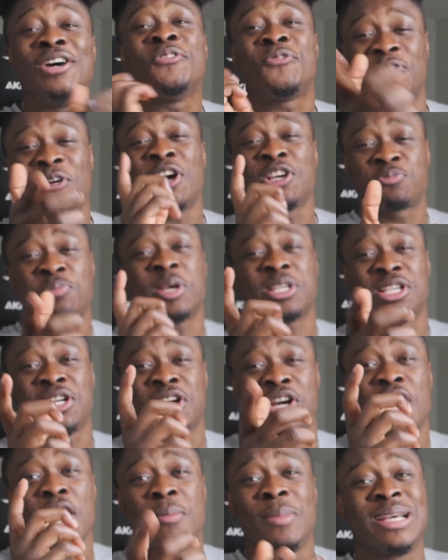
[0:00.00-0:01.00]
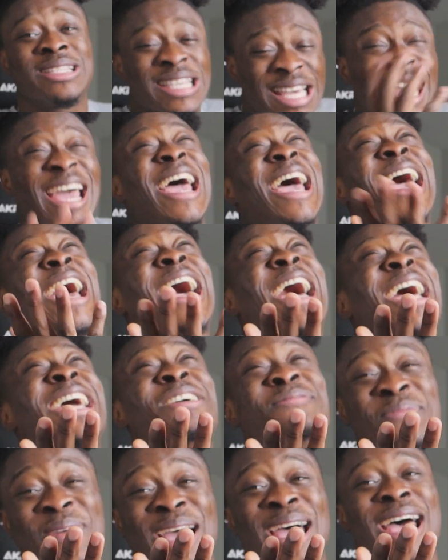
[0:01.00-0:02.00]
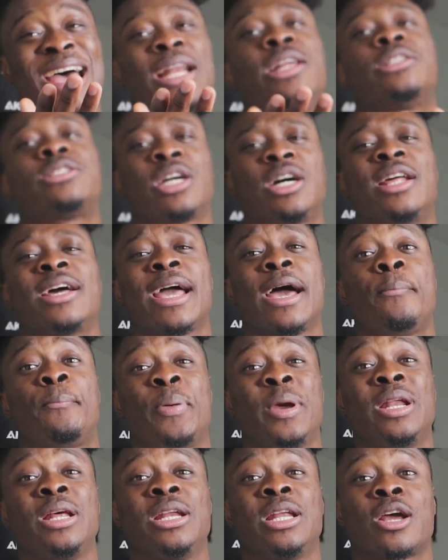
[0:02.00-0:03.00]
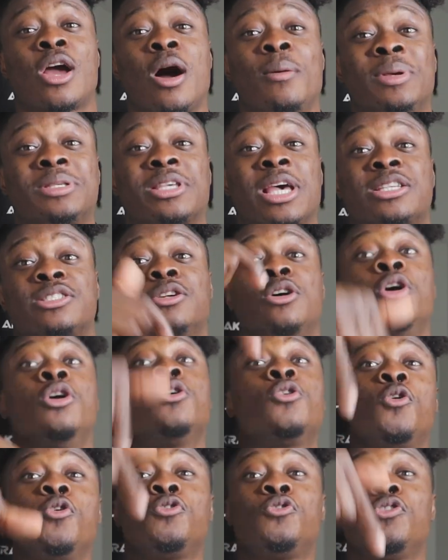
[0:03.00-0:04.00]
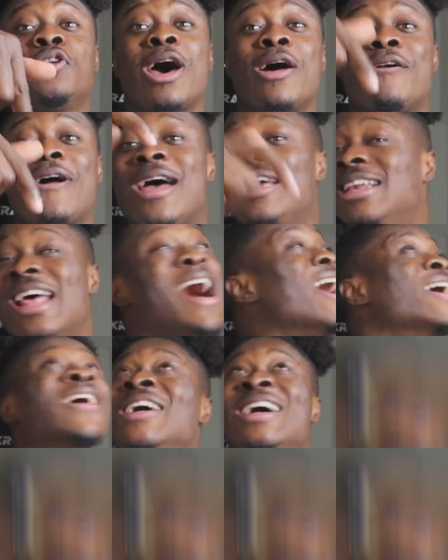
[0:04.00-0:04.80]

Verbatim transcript: the first person to comment, hey man, is gonna get pinned in the comment section. Go do that right now.